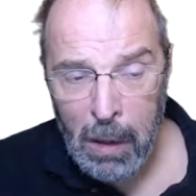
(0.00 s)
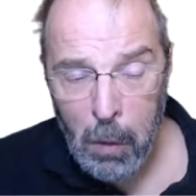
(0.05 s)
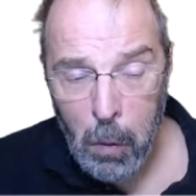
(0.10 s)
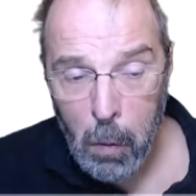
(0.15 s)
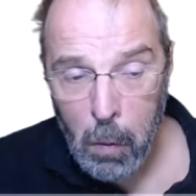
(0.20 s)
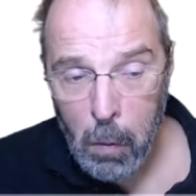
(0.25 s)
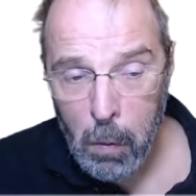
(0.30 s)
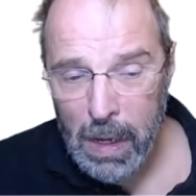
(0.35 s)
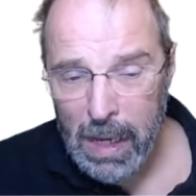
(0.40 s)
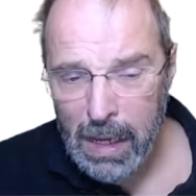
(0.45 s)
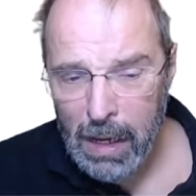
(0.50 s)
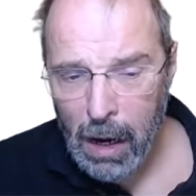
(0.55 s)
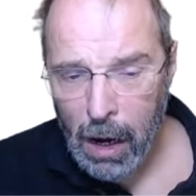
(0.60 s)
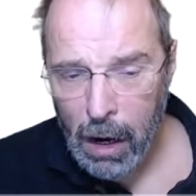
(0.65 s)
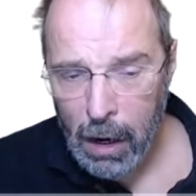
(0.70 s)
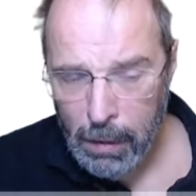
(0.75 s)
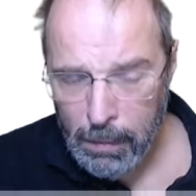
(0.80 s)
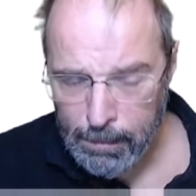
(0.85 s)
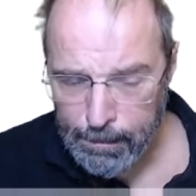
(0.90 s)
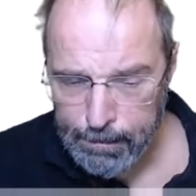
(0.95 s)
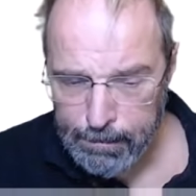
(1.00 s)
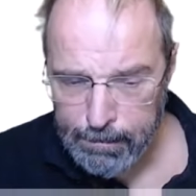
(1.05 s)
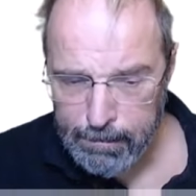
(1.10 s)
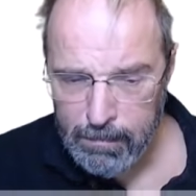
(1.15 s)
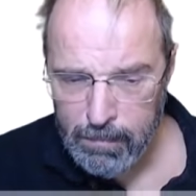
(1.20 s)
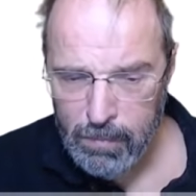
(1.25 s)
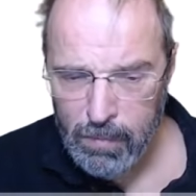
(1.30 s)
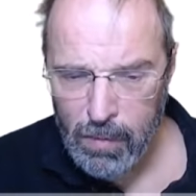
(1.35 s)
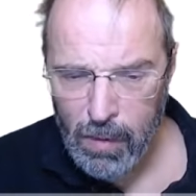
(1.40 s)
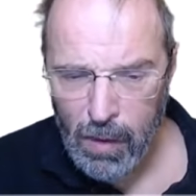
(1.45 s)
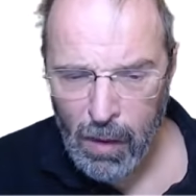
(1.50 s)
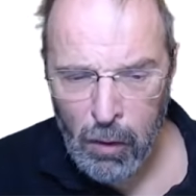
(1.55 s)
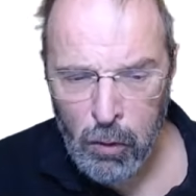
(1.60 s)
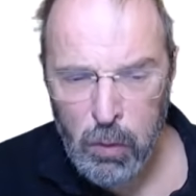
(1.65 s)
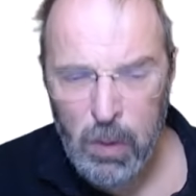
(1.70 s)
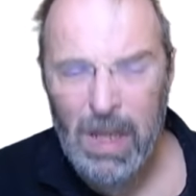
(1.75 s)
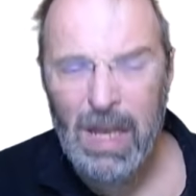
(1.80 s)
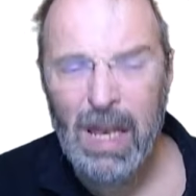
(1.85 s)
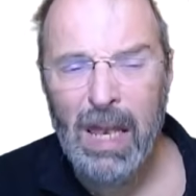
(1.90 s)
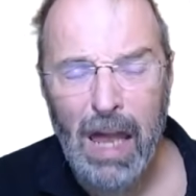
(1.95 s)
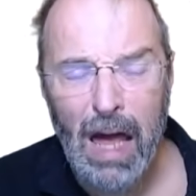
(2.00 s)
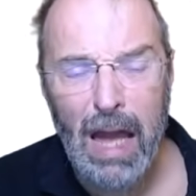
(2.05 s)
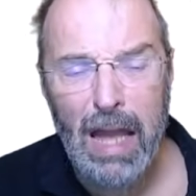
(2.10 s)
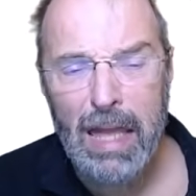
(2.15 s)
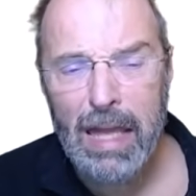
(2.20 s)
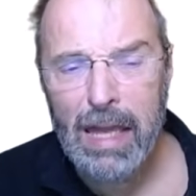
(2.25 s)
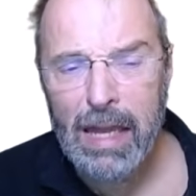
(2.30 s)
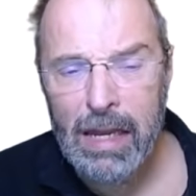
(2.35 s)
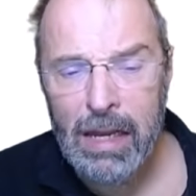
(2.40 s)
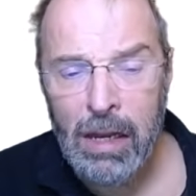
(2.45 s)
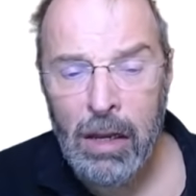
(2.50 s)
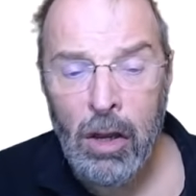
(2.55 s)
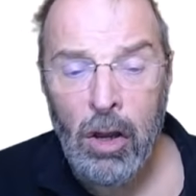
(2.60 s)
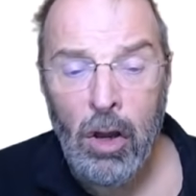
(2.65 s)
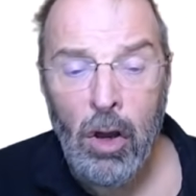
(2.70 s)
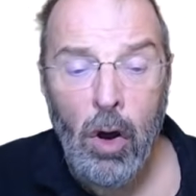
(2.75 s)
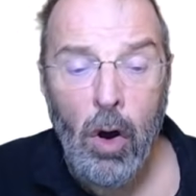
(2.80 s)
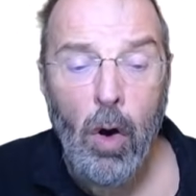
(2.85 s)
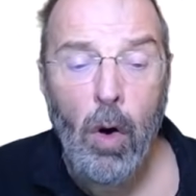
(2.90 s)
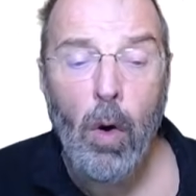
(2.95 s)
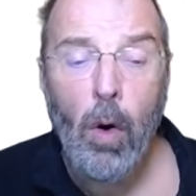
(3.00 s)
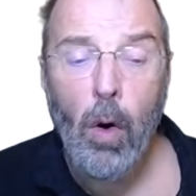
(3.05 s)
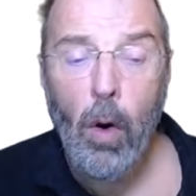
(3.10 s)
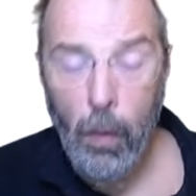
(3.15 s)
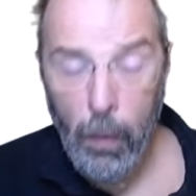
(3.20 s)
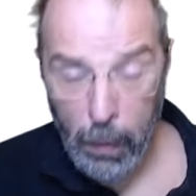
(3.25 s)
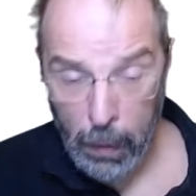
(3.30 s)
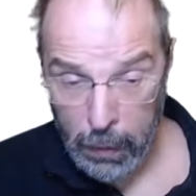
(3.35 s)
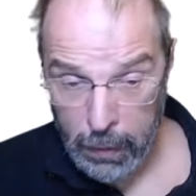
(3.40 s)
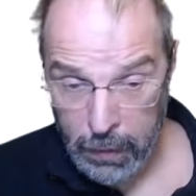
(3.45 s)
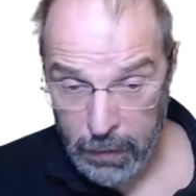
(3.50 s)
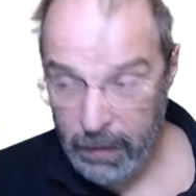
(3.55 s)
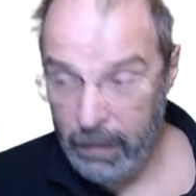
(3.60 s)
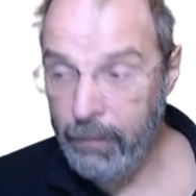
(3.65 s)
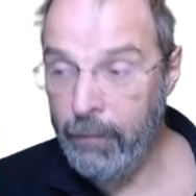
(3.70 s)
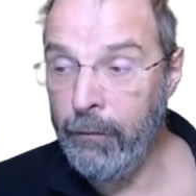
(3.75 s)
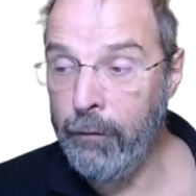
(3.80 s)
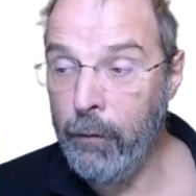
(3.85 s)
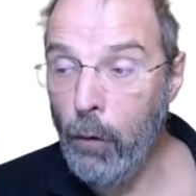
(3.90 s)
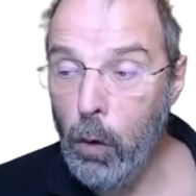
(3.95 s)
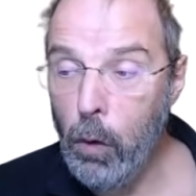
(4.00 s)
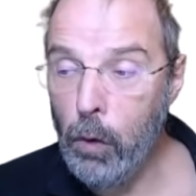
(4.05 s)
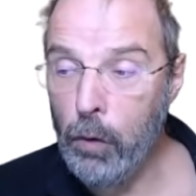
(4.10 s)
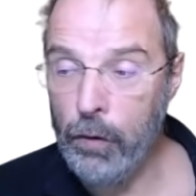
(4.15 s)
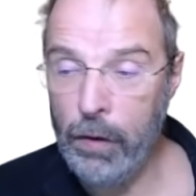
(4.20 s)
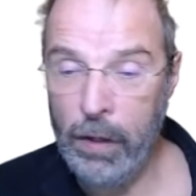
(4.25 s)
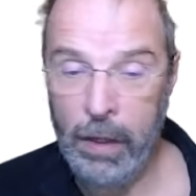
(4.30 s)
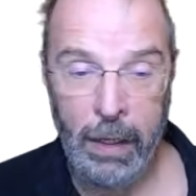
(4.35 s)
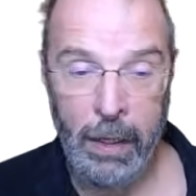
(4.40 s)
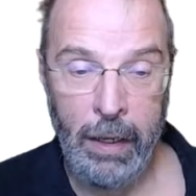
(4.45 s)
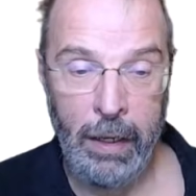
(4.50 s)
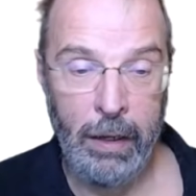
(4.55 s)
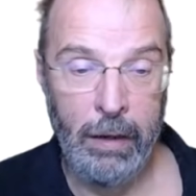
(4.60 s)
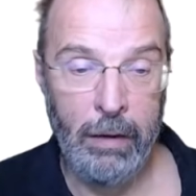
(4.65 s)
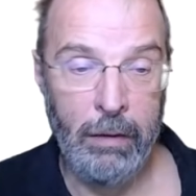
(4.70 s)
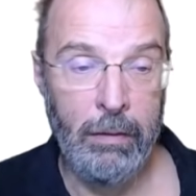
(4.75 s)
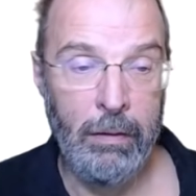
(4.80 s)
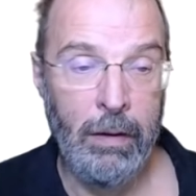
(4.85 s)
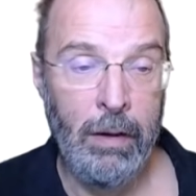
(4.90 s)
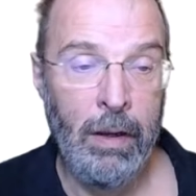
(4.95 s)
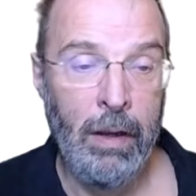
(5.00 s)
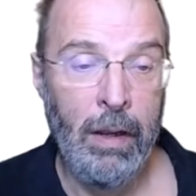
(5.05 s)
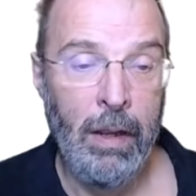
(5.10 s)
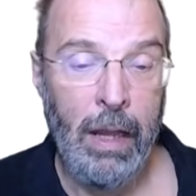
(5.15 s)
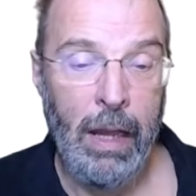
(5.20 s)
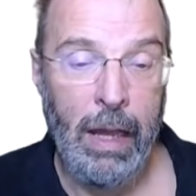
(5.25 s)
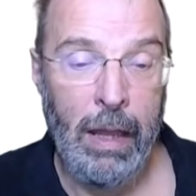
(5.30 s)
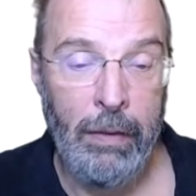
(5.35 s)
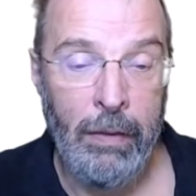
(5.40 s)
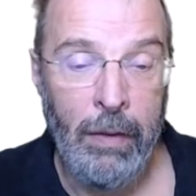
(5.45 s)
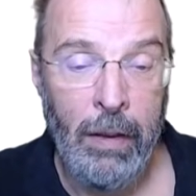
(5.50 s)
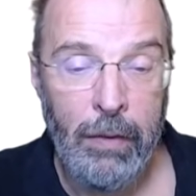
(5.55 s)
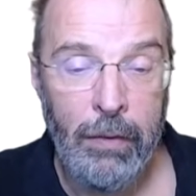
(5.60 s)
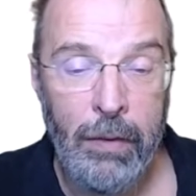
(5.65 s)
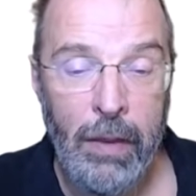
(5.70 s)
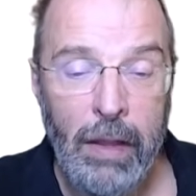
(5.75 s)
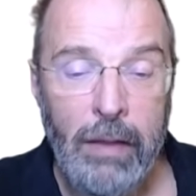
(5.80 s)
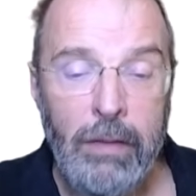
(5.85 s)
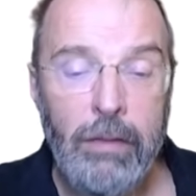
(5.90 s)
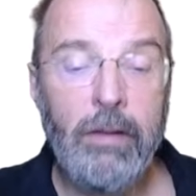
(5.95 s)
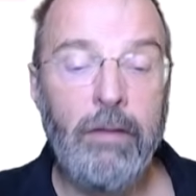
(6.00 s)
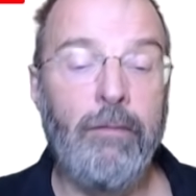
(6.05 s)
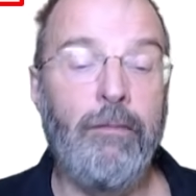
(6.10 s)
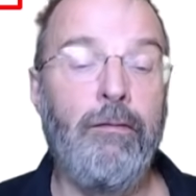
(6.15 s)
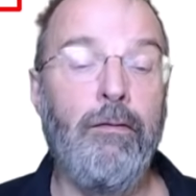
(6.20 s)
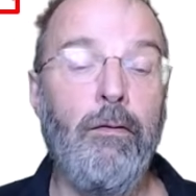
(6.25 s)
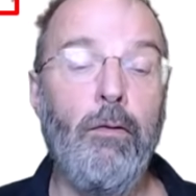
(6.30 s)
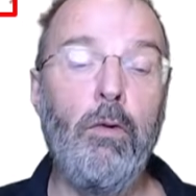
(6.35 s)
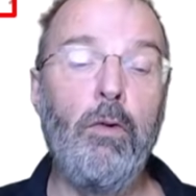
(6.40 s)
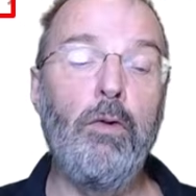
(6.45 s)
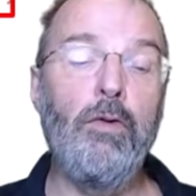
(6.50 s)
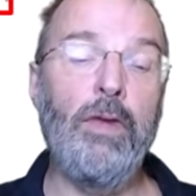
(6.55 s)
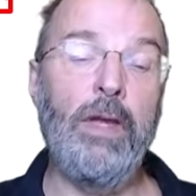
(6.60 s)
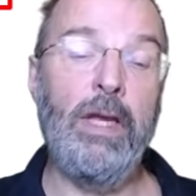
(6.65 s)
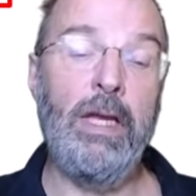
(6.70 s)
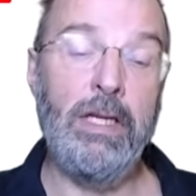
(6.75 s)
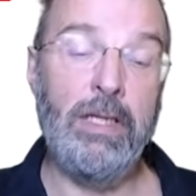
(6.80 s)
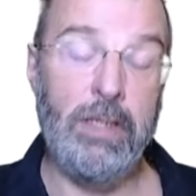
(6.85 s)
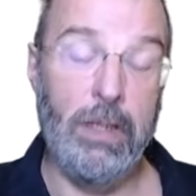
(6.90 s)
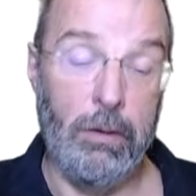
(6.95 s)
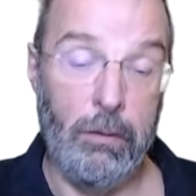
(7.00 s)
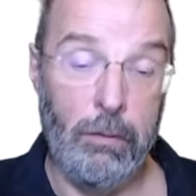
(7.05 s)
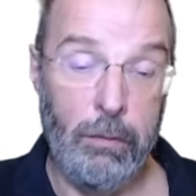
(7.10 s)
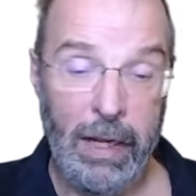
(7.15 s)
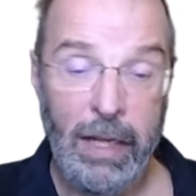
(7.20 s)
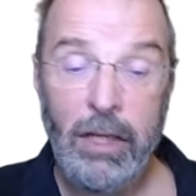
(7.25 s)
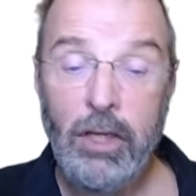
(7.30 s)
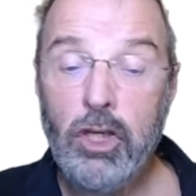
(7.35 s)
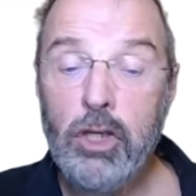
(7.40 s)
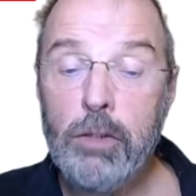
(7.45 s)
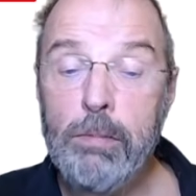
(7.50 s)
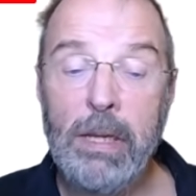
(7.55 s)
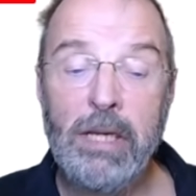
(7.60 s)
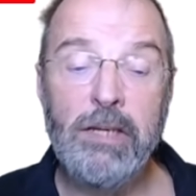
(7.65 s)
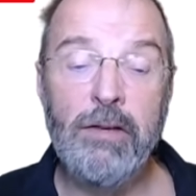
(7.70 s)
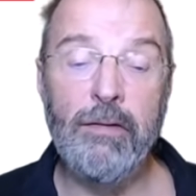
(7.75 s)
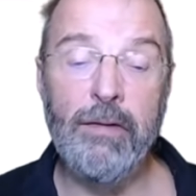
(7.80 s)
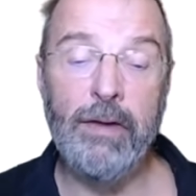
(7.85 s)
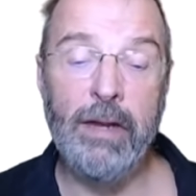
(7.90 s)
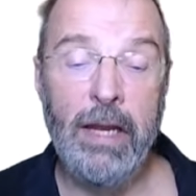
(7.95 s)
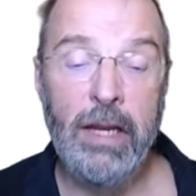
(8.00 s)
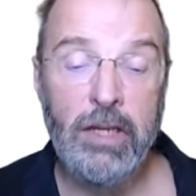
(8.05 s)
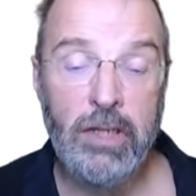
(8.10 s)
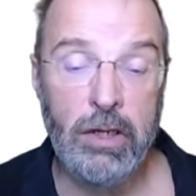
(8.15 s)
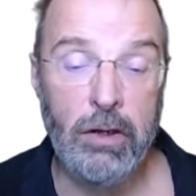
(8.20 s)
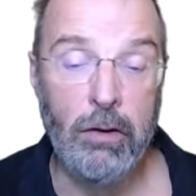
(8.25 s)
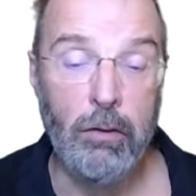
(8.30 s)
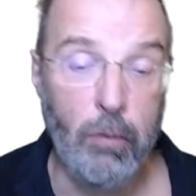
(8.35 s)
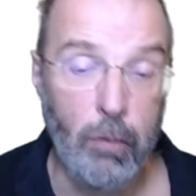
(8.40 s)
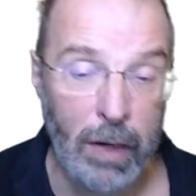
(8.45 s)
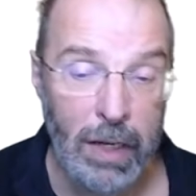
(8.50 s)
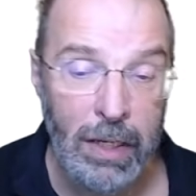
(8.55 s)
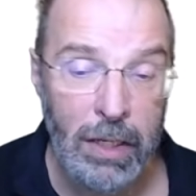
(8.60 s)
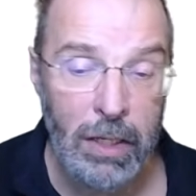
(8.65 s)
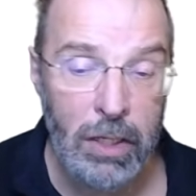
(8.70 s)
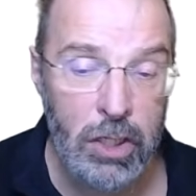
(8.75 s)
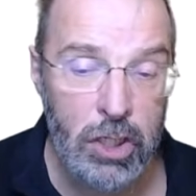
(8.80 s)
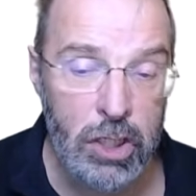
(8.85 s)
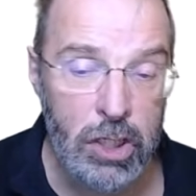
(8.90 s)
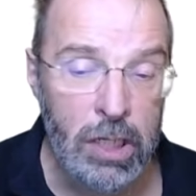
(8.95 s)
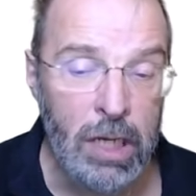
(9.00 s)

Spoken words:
we are relying on a default here. And that default is the range specification range